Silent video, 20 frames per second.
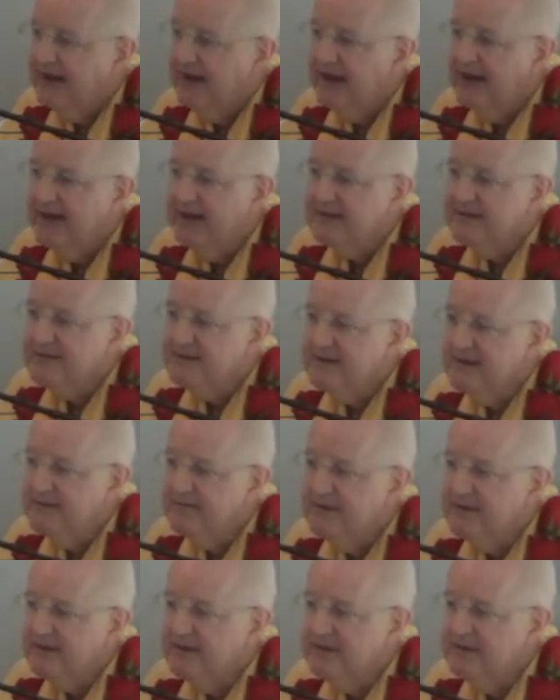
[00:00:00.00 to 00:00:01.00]
I had
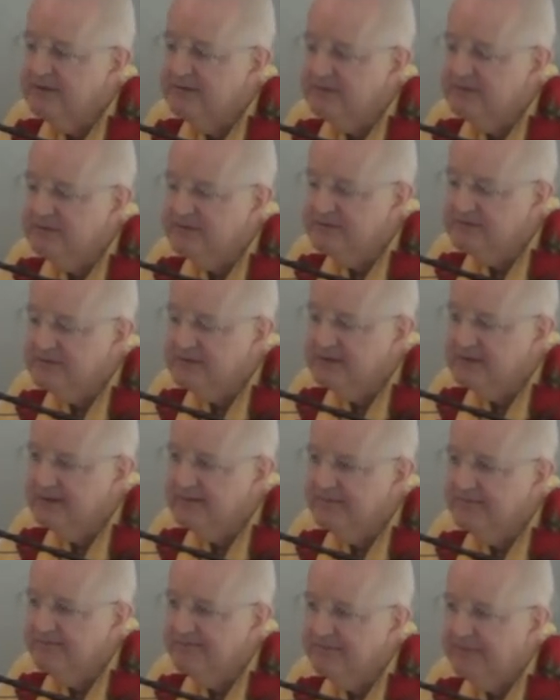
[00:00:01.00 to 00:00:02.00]
somebody who was
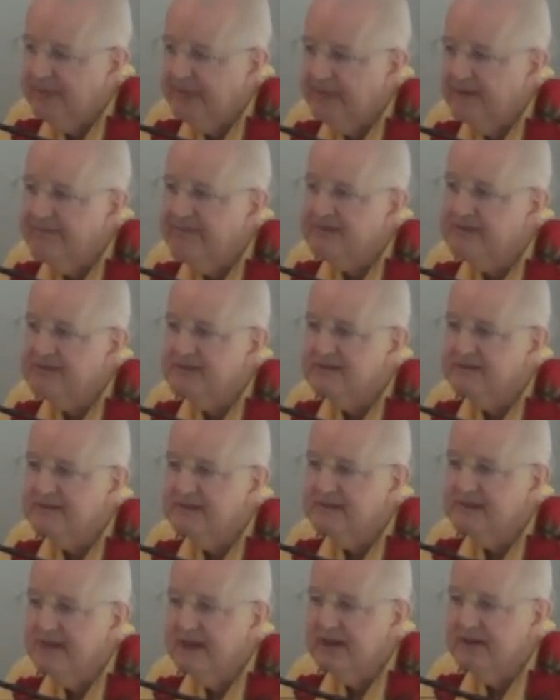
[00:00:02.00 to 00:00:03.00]
um, a
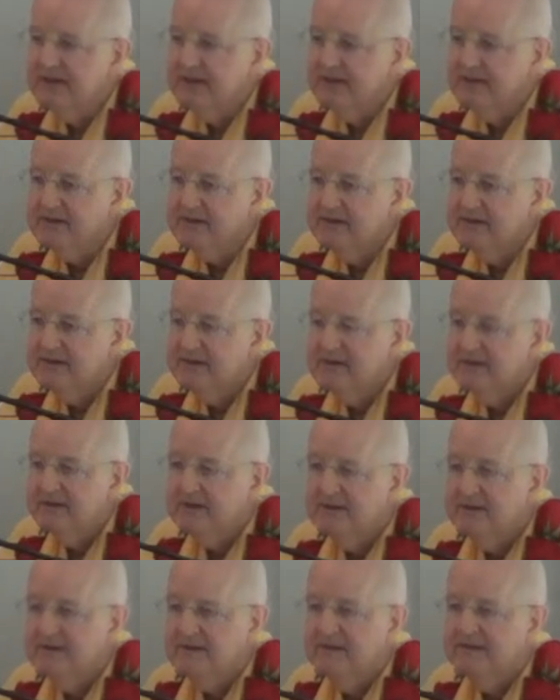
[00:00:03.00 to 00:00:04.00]
facilitator
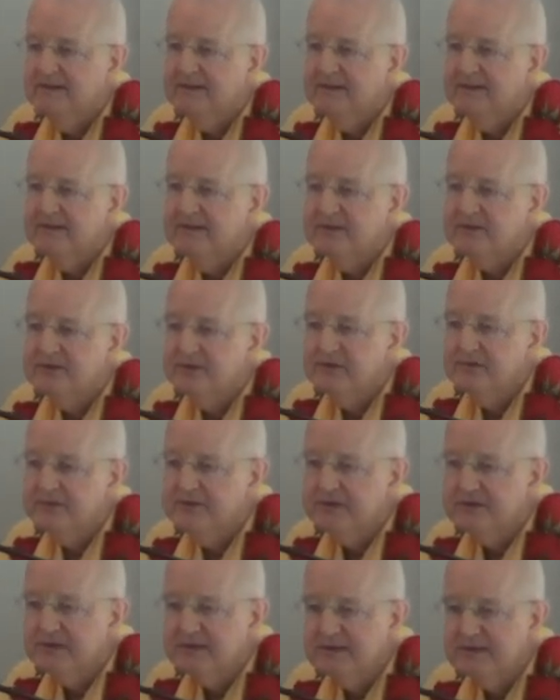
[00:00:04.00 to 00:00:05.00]
do
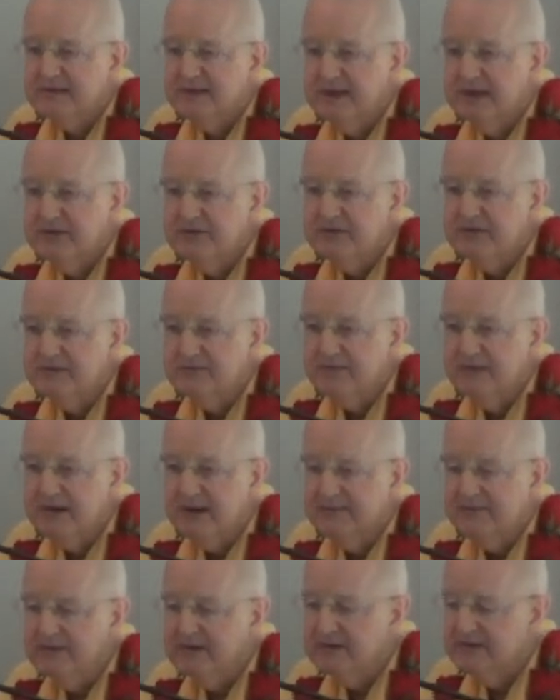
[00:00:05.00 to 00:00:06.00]
facilitation, but
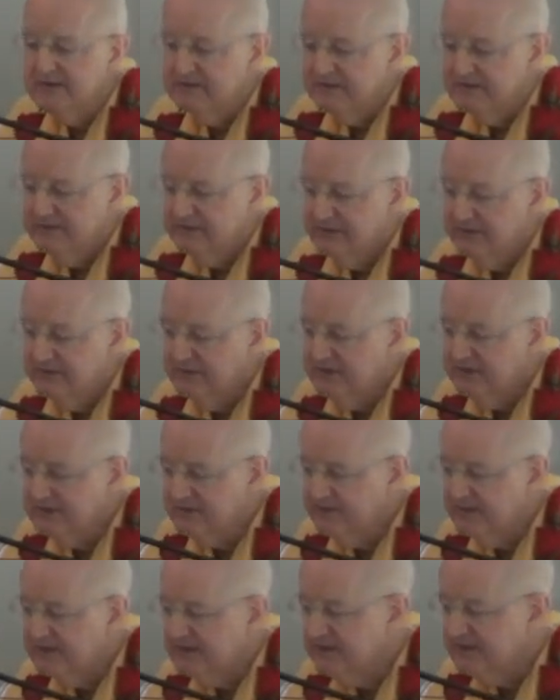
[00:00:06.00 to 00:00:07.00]
I'm going to do
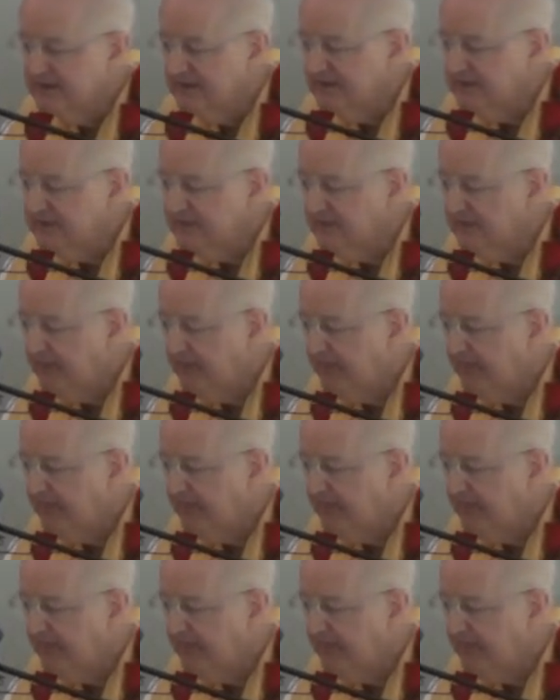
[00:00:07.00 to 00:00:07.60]
this myself.